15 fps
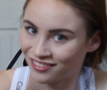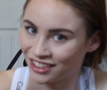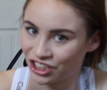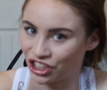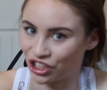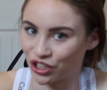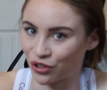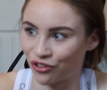
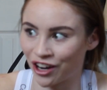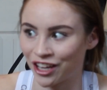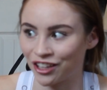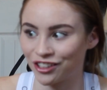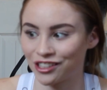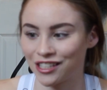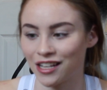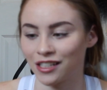It's just a
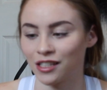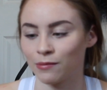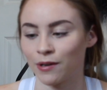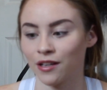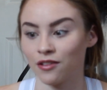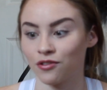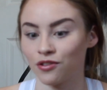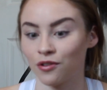regular setting
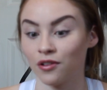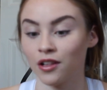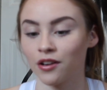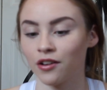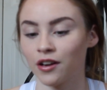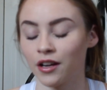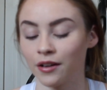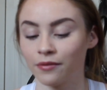spray. There's no
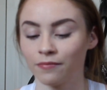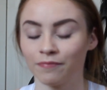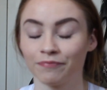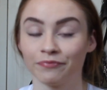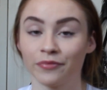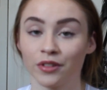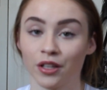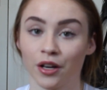glitter in it.
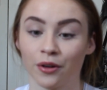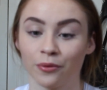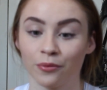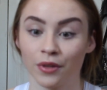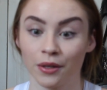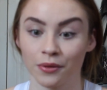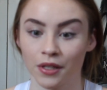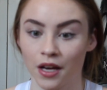So
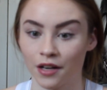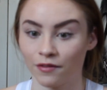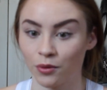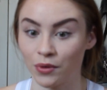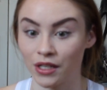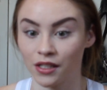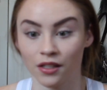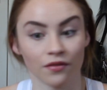that was kind of a
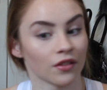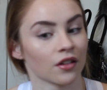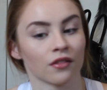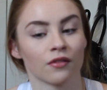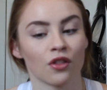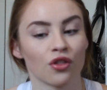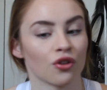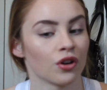waste of like
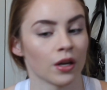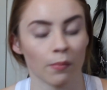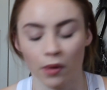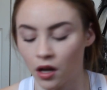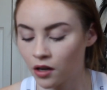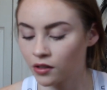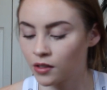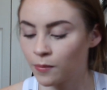
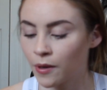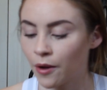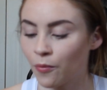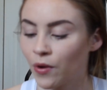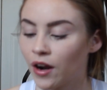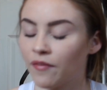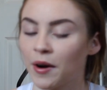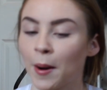$30, but
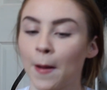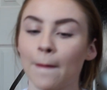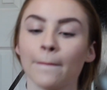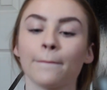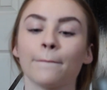whatever.